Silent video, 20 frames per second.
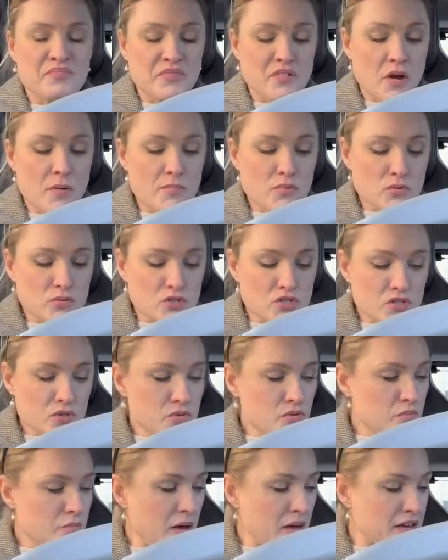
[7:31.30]
I bought
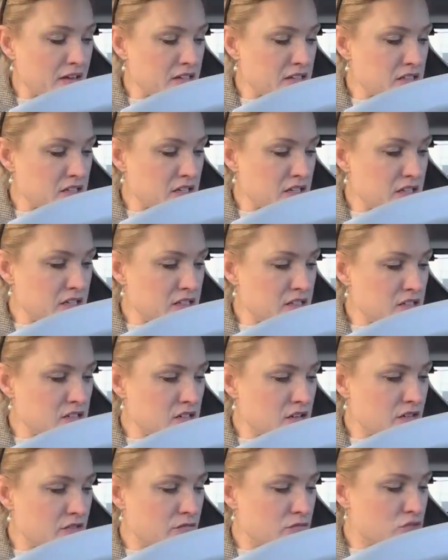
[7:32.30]
two packets of these because
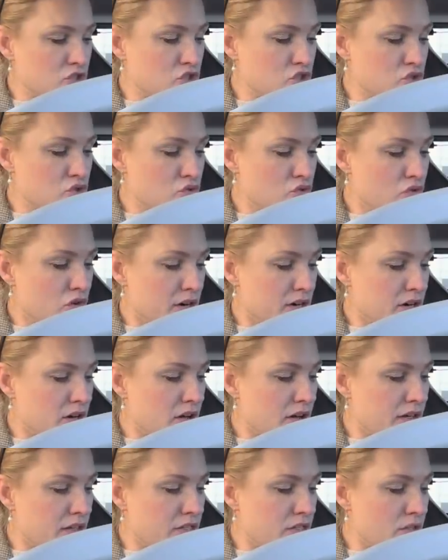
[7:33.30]
I was sure I'd
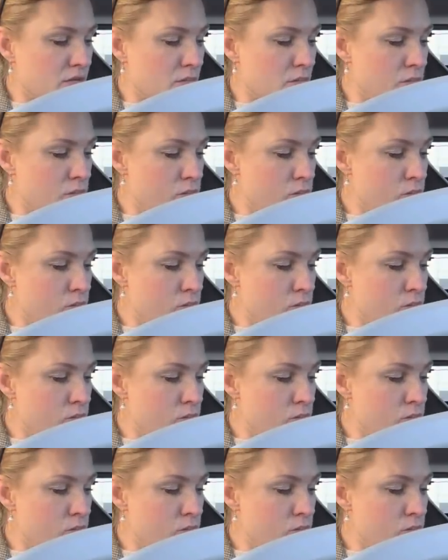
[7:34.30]
like them.